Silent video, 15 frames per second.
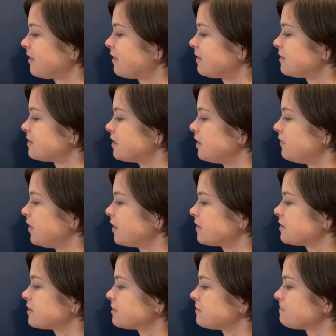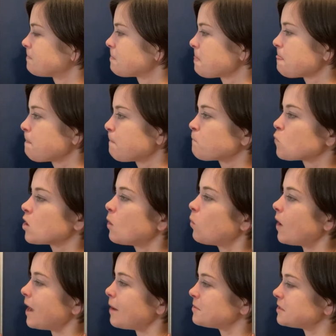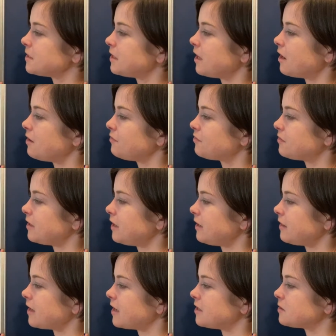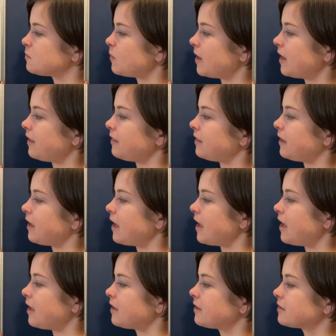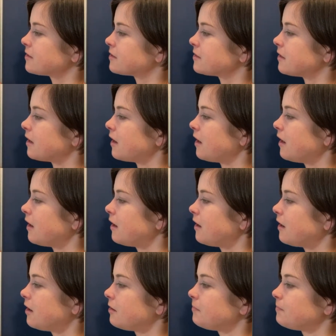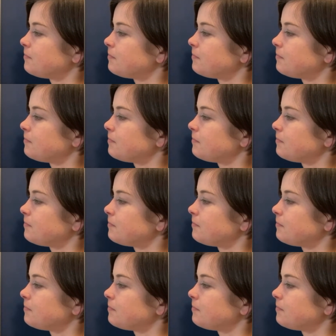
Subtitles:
Cervix. What happens in the ovary? That is where the eggs are